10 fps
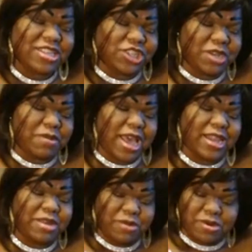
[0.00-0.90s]
Gemini,
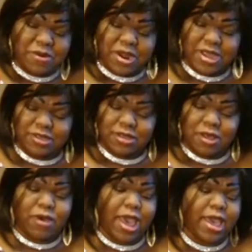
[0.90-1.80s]
Libra, Aquarius,
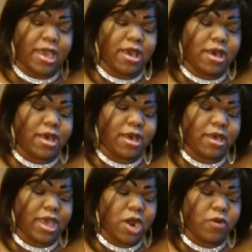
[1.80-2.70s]
okay,
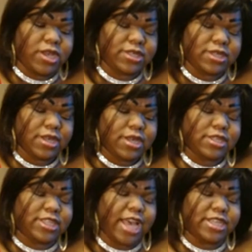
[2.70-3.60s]
Aries,
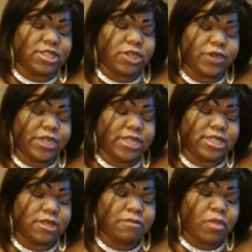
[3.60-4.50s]

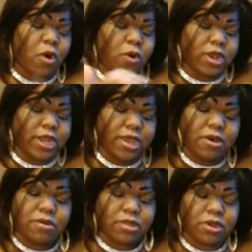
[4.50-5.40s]
Sagittarius, or
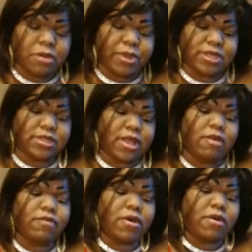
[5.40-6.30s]
Leo, they're pissed
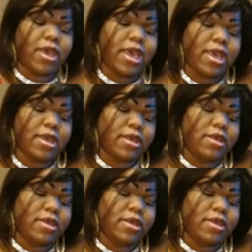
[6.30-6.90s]
off, okay?